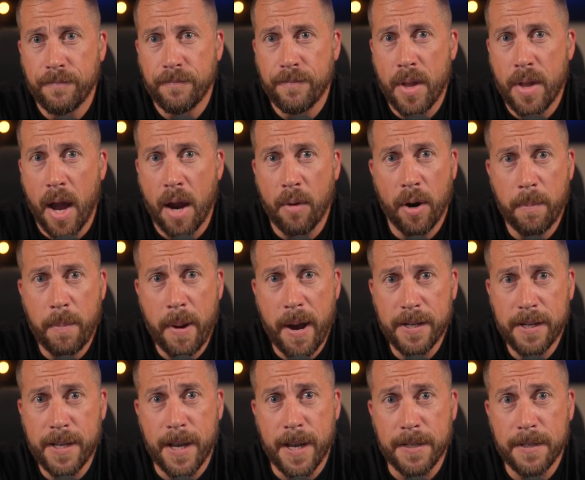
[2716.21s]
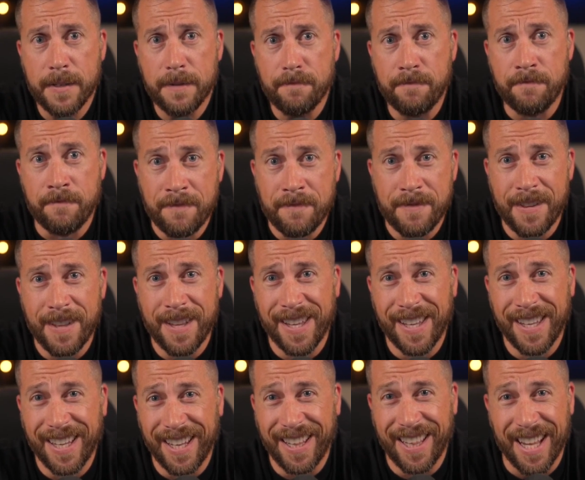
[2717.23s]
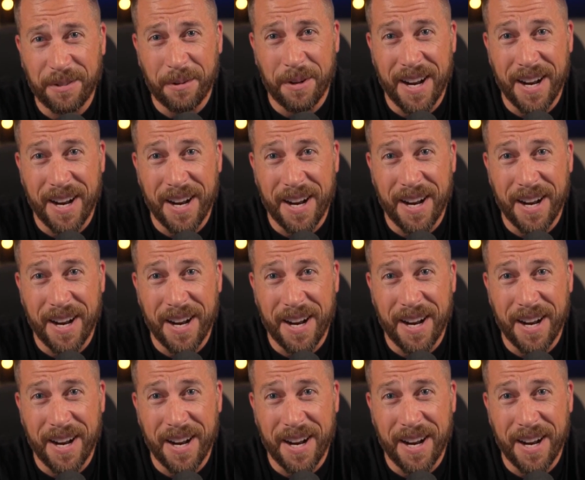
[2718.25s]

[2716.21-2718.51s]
I run a podcast. That's what I